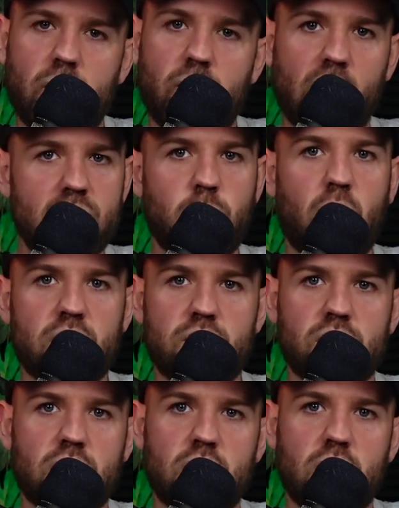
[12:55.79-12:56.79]
This
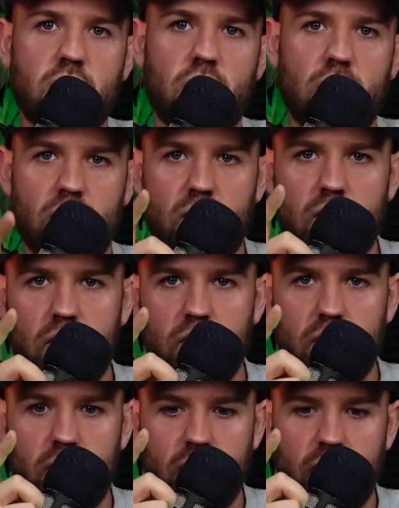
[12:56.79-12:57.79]
bus
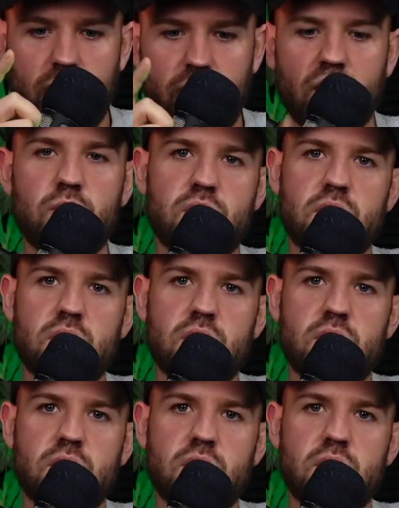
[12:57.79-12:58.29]
feels